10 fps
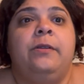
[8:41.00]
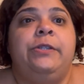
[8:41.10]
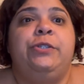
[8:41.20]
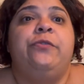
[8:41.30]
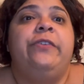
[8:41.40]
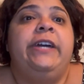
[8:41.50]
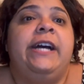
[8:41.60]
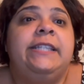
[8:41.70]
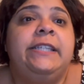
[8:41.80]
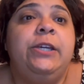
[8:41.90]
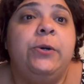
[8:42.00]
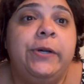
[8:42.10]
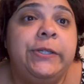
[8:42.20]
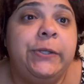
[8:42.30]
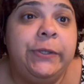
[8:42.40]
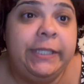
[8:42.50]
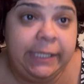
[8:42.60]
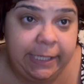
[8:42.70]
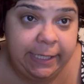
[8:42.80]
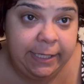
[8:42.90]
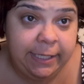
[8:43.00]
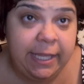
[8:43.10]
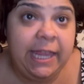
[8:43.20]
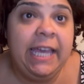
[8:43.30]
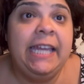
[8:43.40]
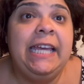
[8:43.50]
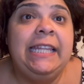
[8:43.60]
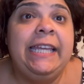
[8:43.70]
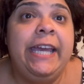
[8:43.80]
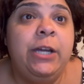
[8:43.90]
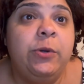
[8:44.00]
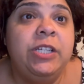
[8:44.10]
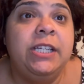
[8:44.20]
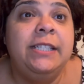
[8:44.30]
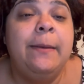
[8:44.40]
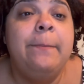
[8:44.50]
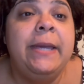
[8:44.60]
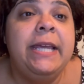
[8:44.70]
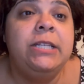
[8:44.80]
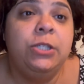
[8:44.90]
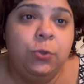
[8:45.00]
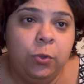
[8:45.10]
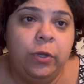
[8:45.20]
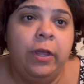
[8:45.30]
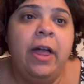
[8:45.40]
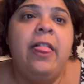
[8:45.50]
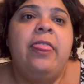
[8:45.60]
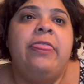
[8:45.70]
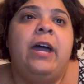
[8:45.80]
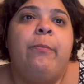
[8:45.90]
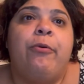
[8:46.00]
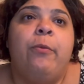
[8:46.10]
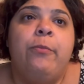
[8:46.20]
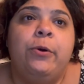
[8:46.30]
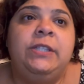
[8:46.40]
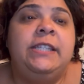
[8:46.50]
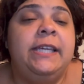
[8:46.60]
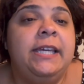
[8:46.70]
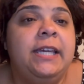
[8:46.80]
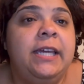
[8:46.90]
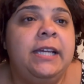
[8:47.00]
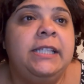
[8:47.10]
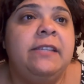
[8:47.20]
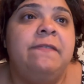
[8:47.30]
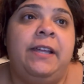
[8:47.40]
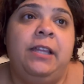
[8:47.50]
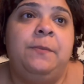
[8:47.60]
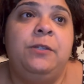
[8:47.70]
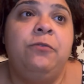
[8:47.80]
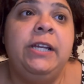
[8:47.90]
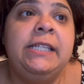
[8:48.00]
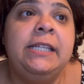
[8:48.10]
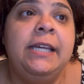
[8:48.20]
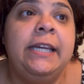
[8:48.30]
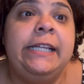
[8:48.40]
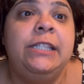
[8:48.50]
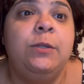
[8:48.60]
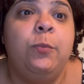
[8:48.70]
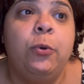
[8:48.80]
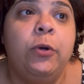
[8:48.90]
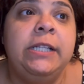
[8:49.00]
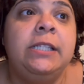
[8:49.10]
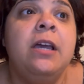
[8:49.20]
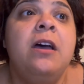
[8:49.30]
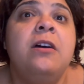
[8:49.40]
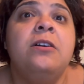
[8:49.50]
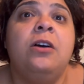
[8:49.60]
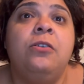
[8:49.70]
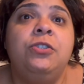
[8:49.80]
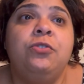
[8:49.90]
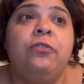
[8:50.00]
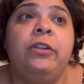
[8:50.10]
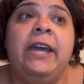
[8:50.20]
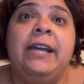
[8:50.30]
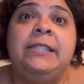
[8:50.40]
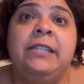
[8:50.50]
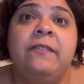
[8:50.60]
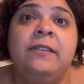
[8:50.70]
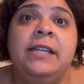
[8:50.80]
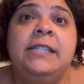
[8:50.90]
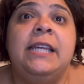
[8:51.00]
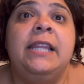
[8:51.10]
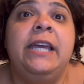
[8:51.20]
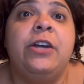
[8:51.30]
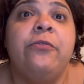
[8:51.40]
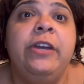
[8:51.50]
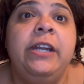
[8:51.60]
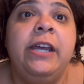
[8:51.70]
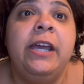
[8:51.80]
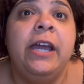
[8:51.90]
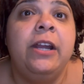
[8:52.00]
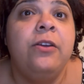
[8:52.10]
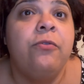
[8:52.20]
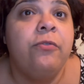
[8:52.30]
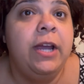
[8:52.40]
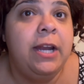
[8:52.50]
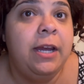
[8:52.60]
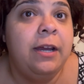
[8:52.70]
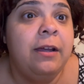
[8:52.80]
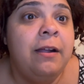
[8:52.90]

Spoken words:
So Vygotsky also said that language is the main tool that promotes thinking, develops reasoning, and supports cultural activities like reading and writing.